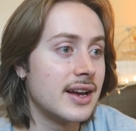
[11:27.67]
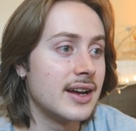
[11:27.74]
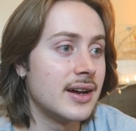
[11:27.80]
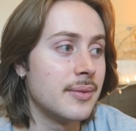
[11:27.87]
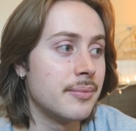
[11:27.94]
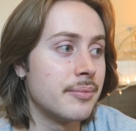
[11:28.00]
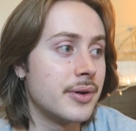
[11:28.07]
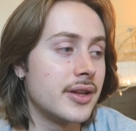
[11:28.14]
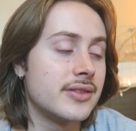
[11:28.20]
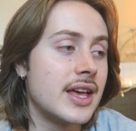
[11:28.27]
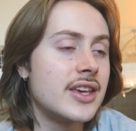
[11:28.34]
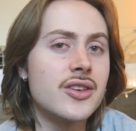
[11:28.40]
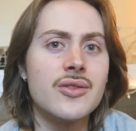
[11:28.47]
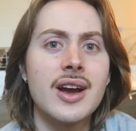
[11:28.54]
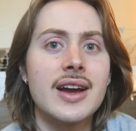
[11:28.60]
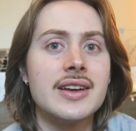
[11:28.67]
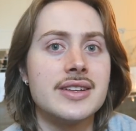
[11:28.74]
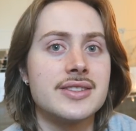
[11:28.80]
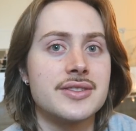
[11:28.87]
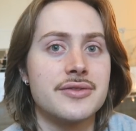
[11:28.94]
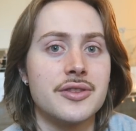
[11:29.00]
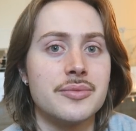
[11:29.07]
But thank you
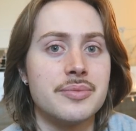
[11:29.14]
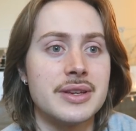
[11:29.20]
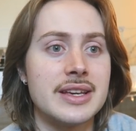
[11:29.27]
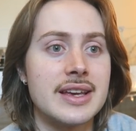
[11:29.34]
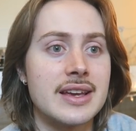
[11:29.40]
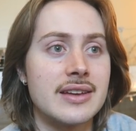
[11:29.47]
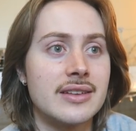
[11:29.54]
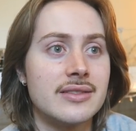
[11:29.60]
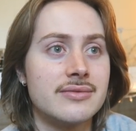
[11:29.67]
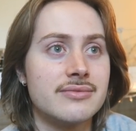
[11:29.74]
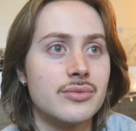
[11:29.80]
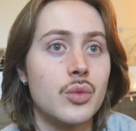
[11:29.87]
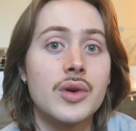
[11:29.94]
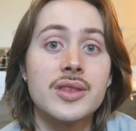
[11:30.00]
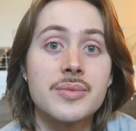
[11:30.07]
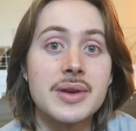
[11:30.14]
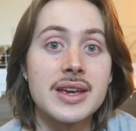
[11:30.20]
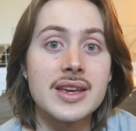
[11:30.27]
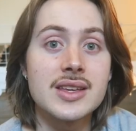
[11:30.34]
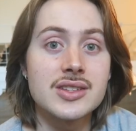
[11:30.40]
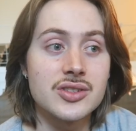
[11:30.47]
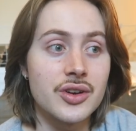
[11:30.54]
guys for being with
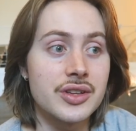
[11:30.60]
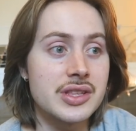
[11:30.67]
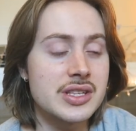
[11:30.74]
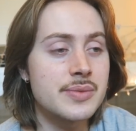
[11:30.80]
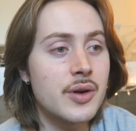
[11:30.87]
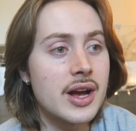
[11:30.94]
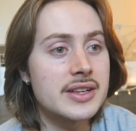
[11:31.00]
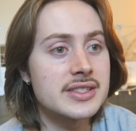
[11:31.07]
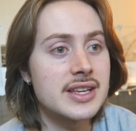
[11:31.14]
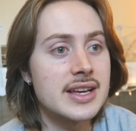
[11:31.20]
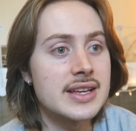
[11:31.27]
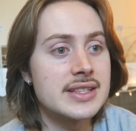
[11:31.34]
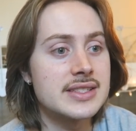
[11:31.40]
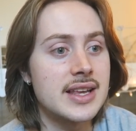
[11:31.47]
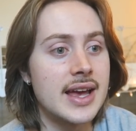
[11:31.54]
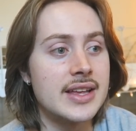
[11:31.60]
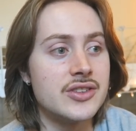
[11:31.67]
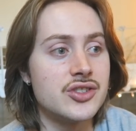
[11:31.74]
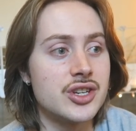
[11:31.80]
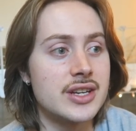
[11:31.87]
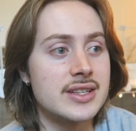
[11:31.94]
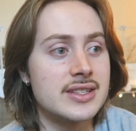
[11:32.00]
me during this process
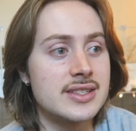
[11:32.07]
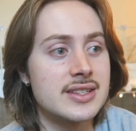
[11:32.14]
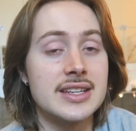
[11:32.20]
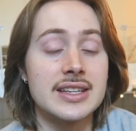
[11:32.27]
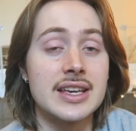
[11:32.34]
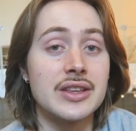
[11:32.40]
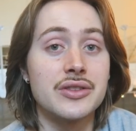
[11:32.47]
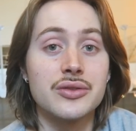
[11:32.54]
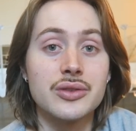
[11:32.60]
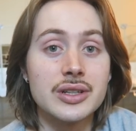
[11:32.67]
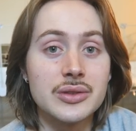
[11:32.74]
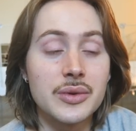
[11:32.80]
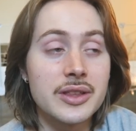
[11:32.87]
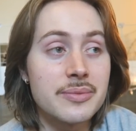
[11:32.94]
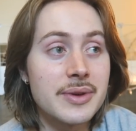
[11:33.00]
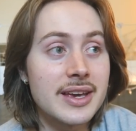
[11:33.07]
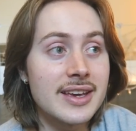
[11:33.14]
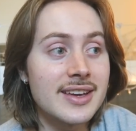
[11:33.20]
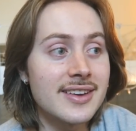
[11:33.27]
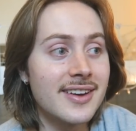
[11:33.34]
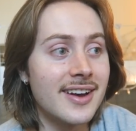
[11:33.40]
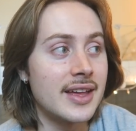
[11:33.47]
and just sticking through it with
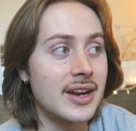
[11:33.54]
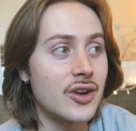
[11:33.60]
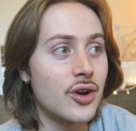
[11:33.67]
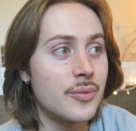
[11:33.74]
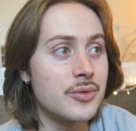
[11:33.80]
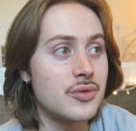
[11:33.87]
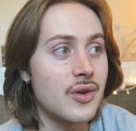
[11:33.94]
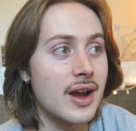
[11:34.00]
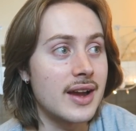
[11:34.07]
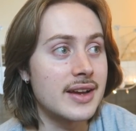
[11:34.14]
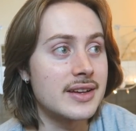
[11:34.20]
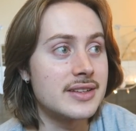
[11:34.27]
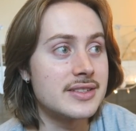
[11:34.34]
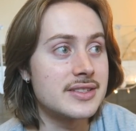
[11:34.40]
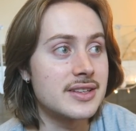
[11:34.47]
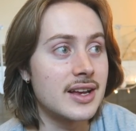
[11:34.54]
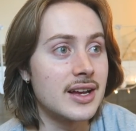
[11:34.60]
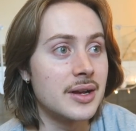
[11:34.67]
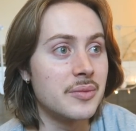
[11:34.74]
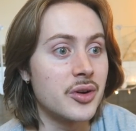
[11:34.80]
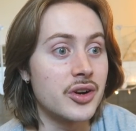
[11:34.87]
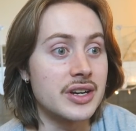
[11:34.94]
me, and I hope you guys
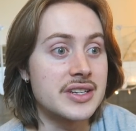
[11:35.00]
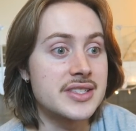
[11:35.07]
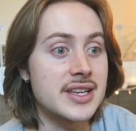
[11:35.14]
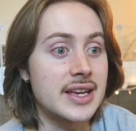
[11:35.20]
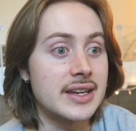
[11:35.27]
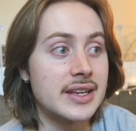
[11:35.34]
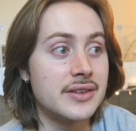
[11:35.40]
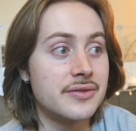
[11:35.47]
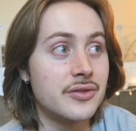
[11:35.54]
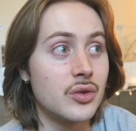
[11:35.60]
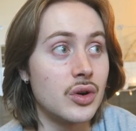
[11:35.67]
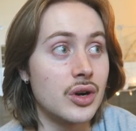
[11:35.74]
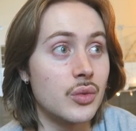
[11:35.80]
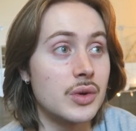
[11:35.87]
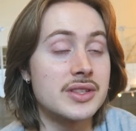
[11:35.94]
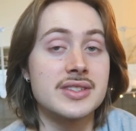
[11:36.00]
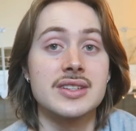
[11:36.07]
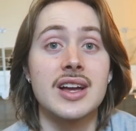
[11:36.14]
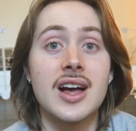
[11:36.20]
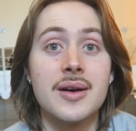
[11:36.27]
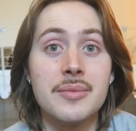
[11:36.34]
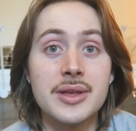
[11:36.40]
are excited for what's
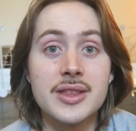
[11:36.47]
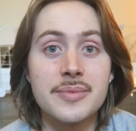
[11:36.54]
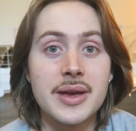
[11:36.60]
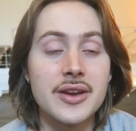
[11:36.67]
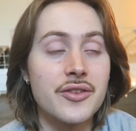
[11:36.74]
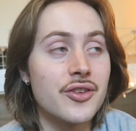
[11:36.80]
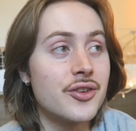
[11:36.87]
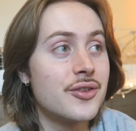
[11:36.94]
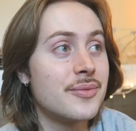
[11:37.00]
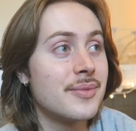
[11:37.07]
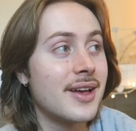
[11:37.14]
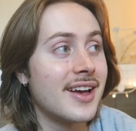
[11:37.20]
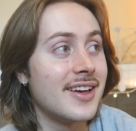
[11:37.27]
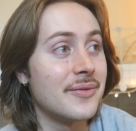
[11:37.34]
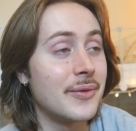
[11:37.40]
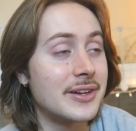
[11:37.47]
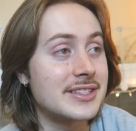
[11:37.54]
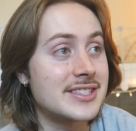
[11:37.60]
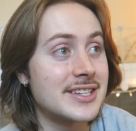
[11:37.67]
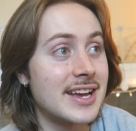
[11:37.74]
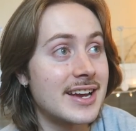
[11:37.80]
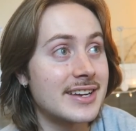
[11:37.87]
to come in the pig room and
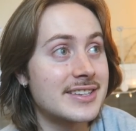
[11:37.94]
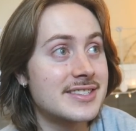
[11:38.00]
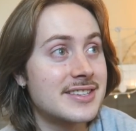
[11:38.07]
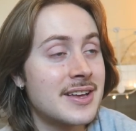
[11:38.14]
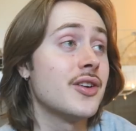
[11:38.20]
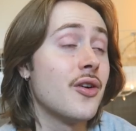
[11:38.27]
what's next.